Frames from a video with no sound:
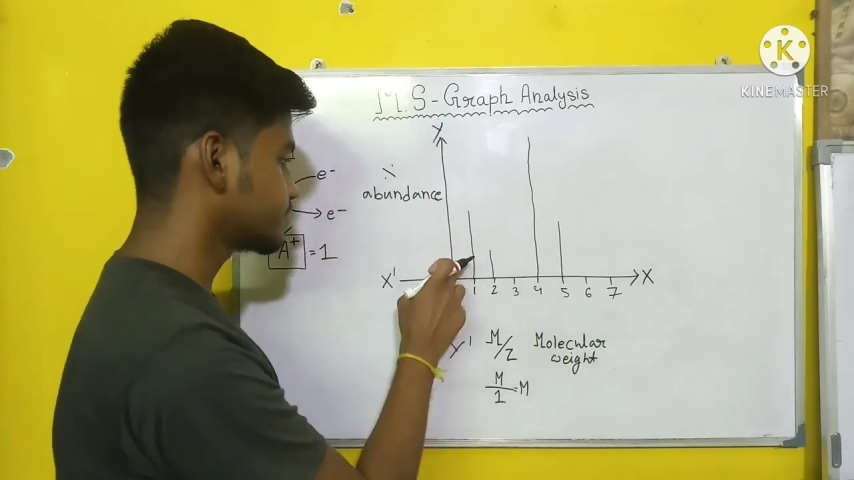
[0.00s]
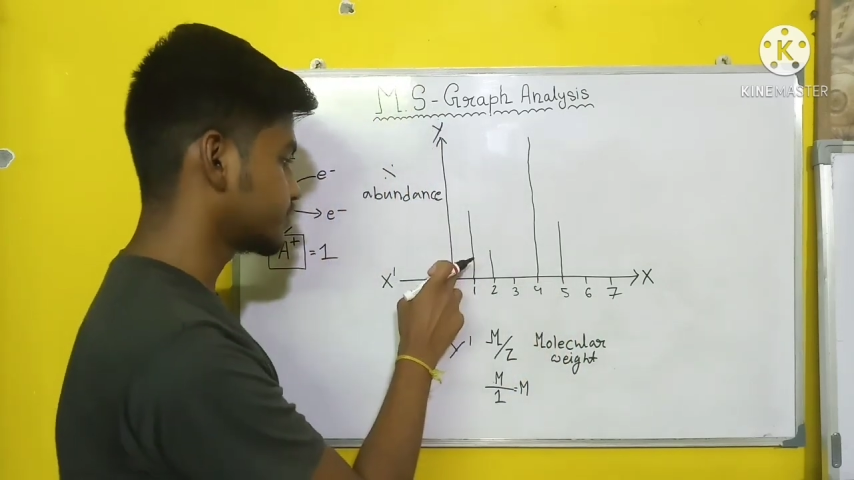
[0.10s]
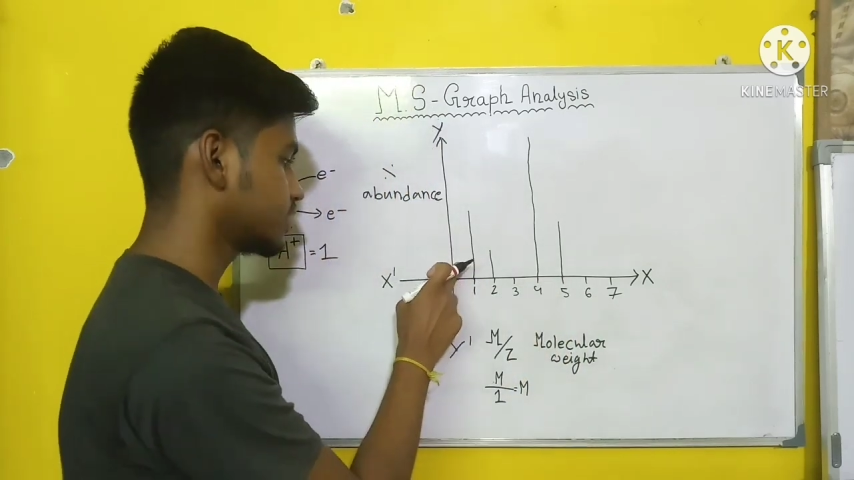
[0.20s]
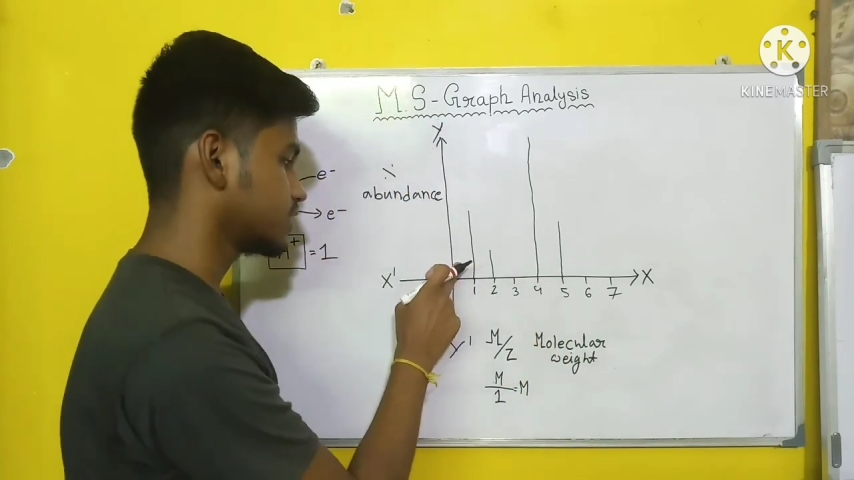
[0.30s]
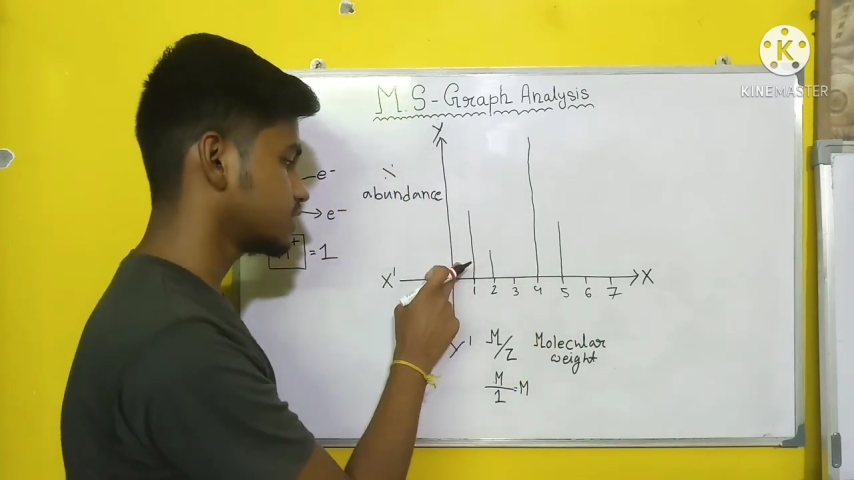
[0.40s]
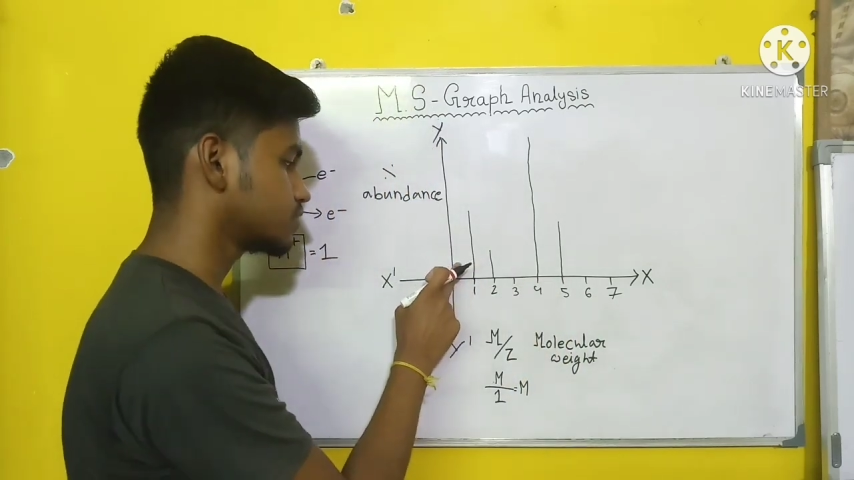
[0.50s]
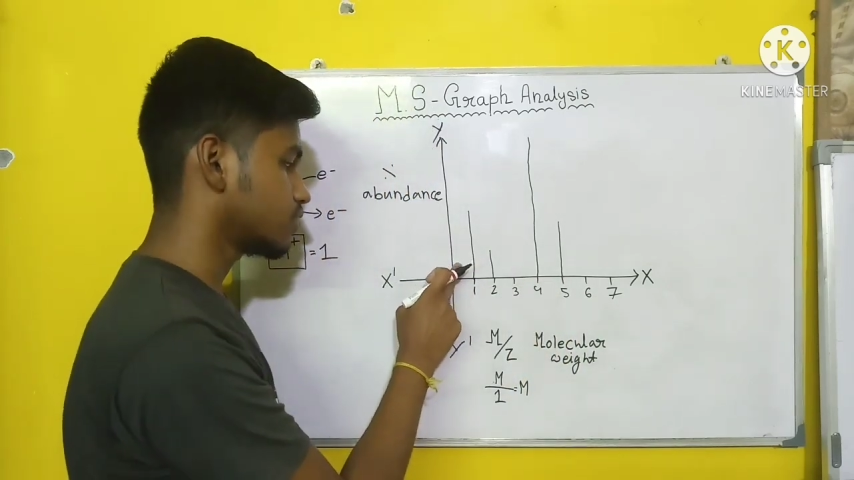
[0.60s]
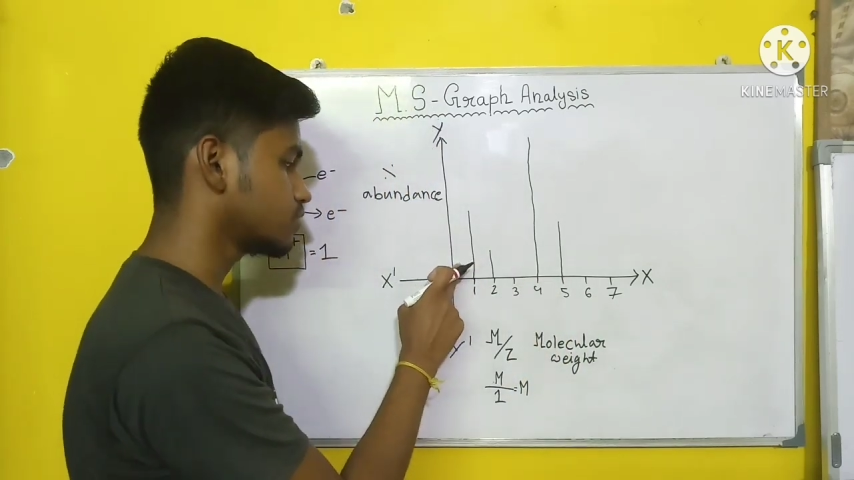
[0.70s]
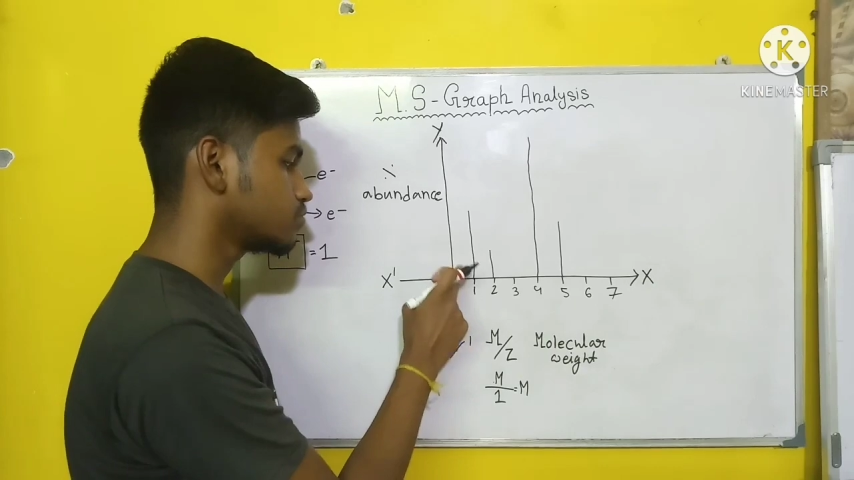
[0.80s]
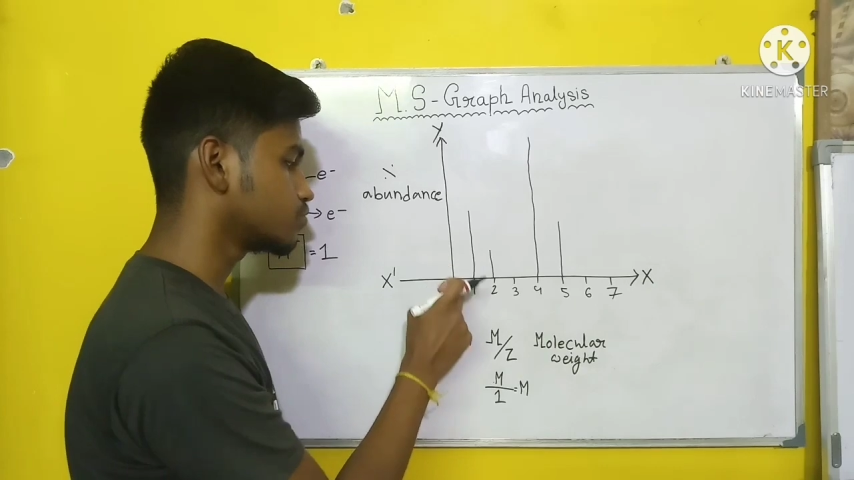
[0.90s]
present
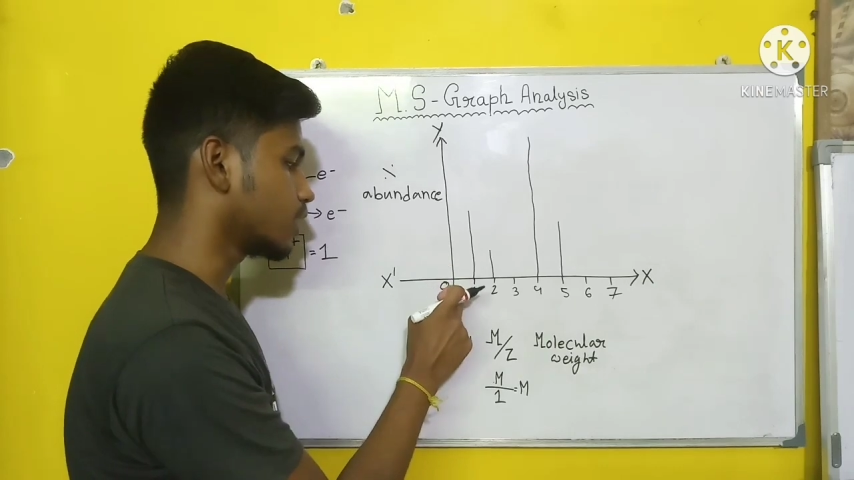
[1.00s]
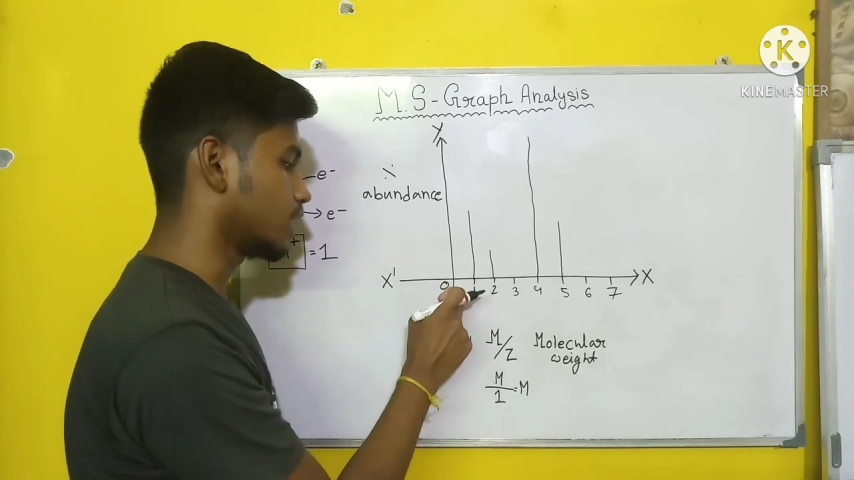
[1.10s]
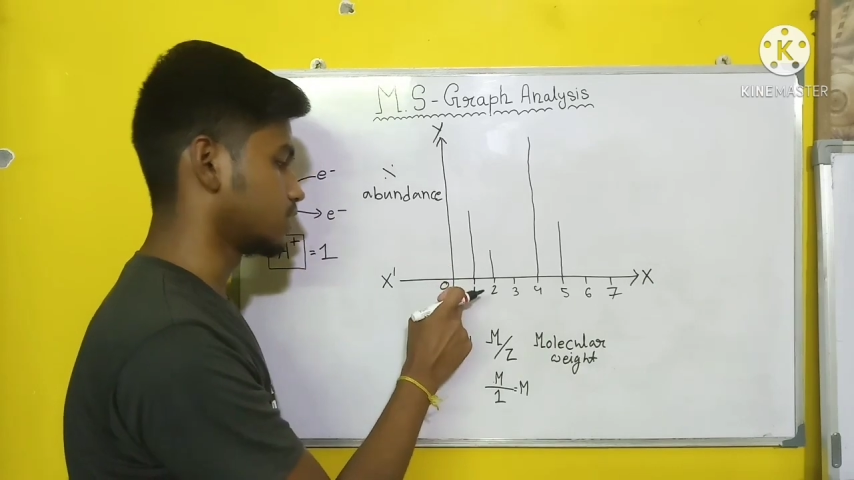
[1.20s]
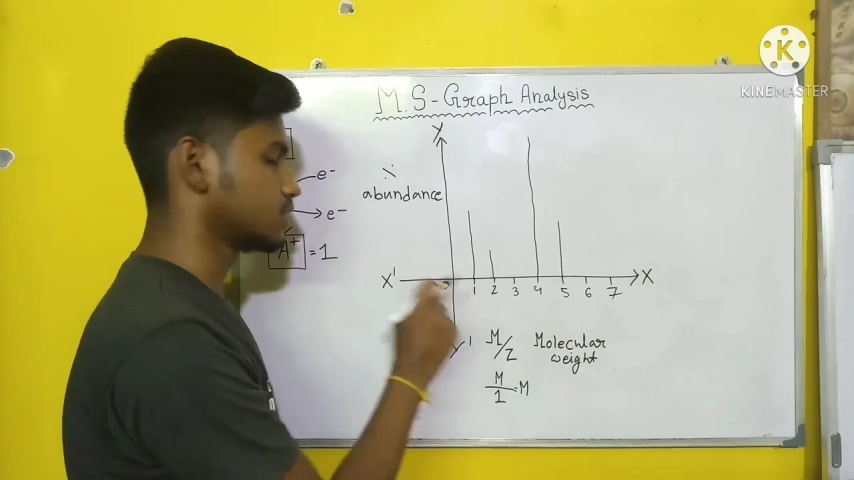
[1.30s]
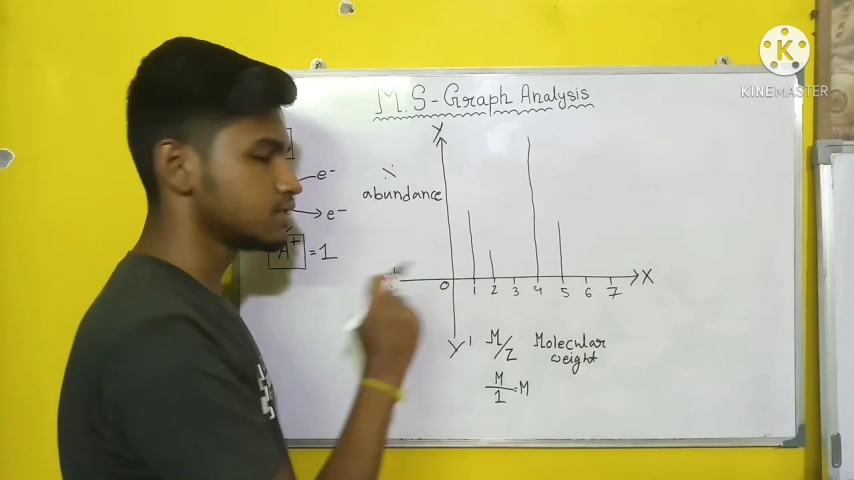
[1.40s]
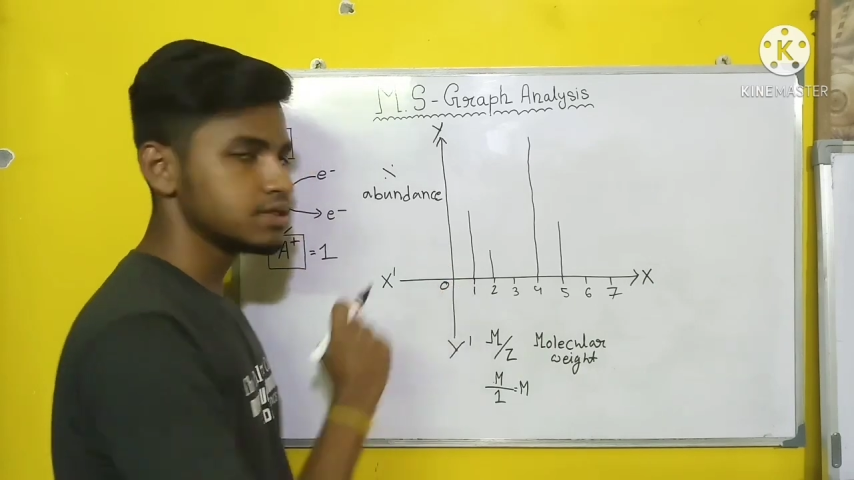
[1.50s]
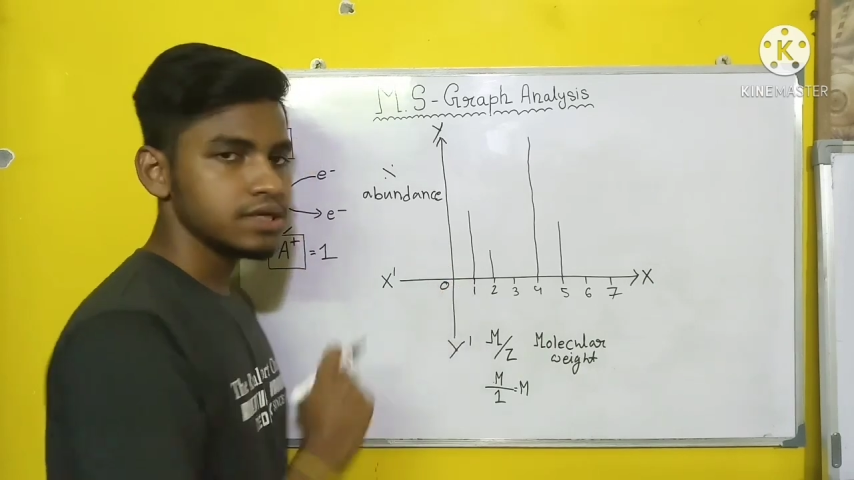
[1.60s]
on 1.